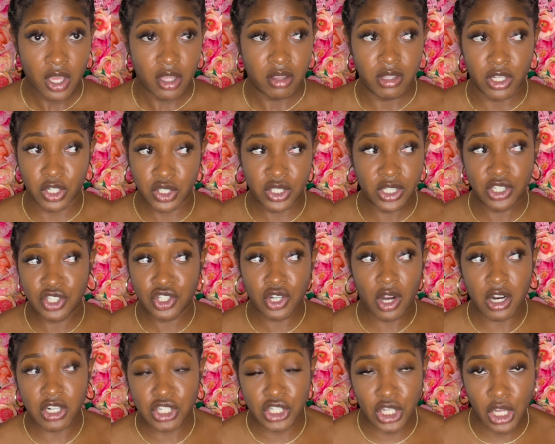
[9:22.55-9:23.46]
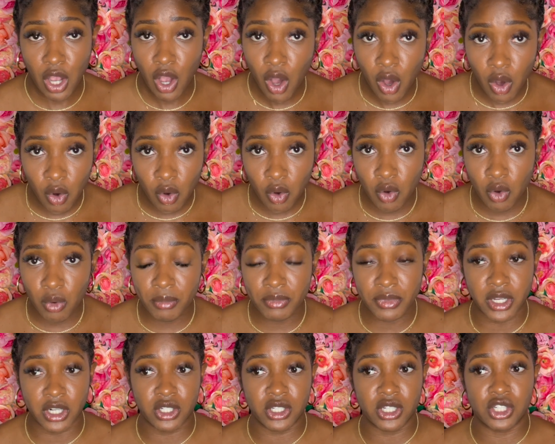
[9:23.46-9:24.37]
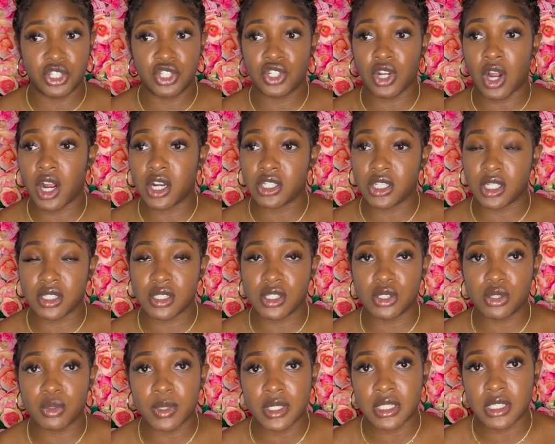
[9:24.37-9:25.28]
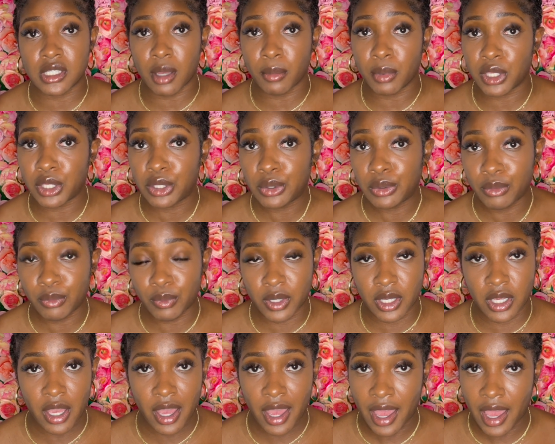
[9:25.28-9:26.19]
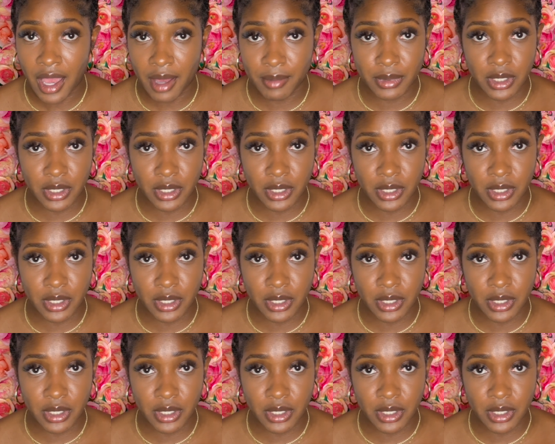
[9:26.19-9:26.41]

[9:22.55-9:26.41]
They're discharging home, they're discharging to a subacute rehab,